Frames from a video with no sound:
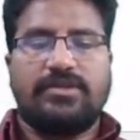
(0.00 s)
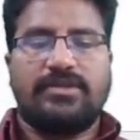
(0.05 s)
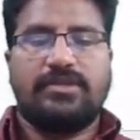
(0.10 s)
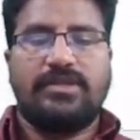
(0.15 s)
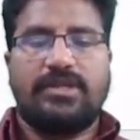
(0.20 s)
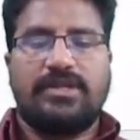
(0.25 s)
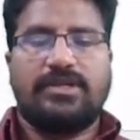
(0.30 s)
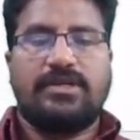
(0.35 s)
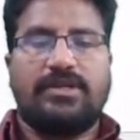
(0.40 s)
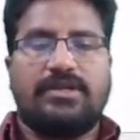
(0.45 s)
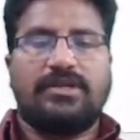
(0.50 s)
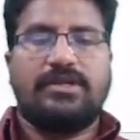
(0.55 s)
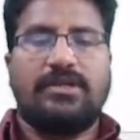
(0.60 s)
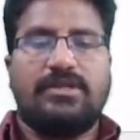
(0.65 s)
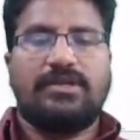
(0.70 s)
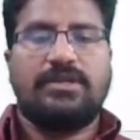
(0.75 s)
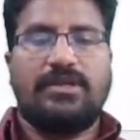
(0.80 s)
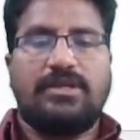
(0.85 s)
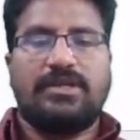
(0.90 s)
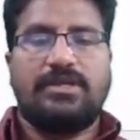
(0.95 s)
Then
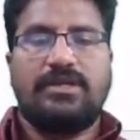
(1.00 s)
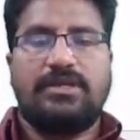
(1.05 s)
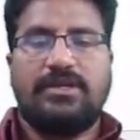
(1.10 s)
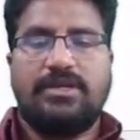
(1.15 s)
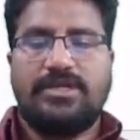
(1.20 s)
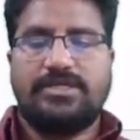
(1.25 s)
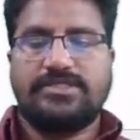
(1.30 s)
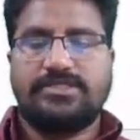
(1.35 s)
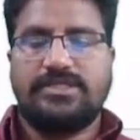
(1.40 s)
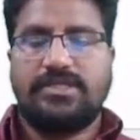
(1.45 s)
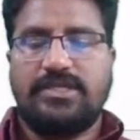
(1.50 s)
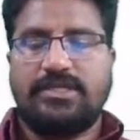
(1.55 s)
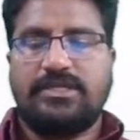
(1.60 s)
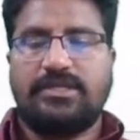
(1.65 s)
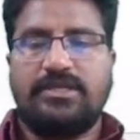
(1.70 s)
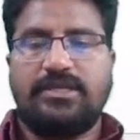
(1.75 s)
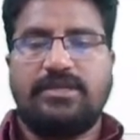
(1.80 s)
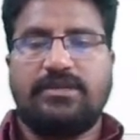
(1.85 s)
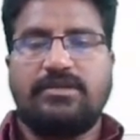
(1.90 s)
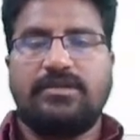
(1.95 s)
let's take
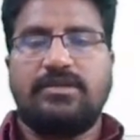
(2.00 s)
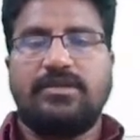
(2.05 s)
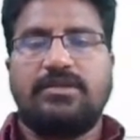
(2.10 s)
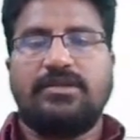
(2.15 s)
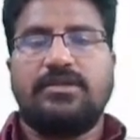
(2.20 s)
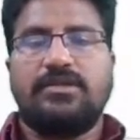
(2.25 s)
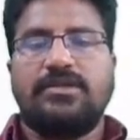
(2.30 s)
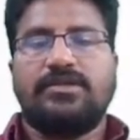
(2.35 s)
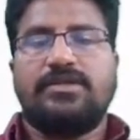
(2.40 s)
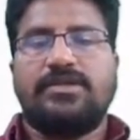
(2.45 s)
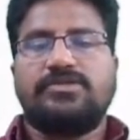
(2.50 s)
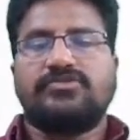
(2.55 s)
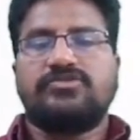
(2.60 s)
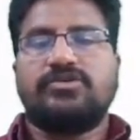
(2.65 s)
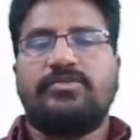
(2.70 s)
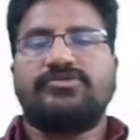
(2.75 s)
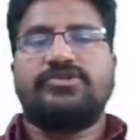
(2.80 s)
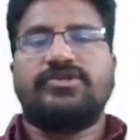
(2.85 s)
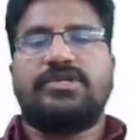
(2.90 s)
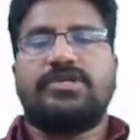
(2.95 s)
here.
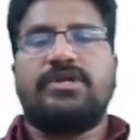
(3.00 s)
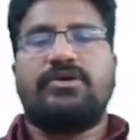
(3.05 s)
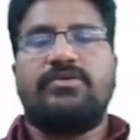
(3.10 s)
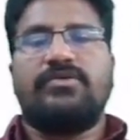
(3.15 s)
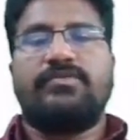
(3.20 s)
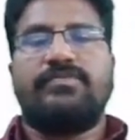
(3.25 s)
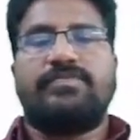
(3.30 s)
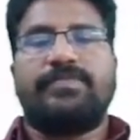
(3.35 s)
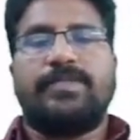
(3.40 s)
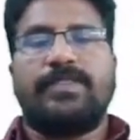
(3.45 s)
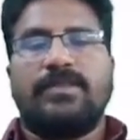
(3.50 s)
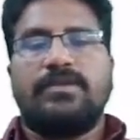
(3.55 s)
So observe now.